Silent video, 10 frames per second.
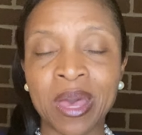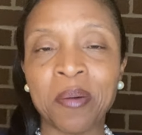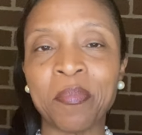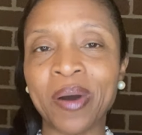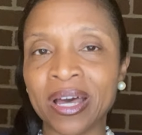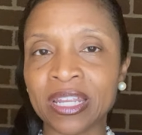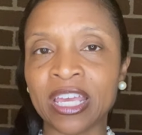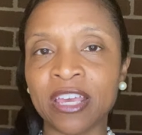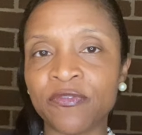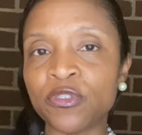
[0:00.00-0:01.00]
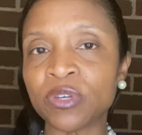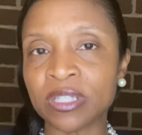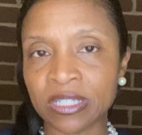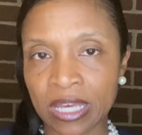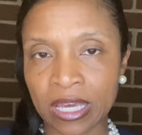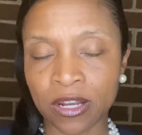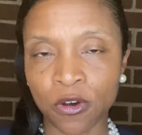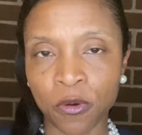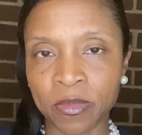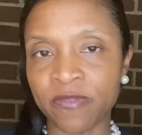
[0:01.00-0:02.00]
but if you can stay at
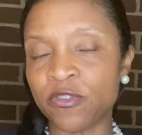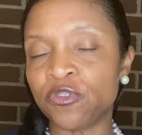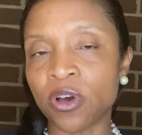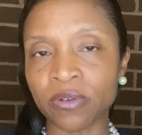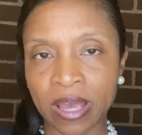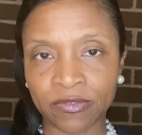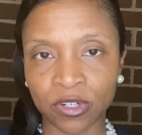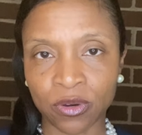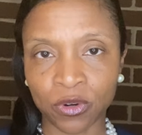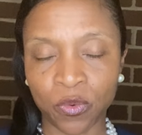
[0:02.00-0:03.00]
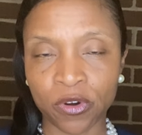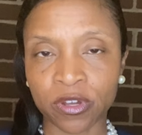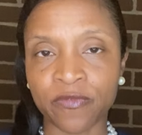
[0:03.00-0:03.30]
home, if you don't have to go to work,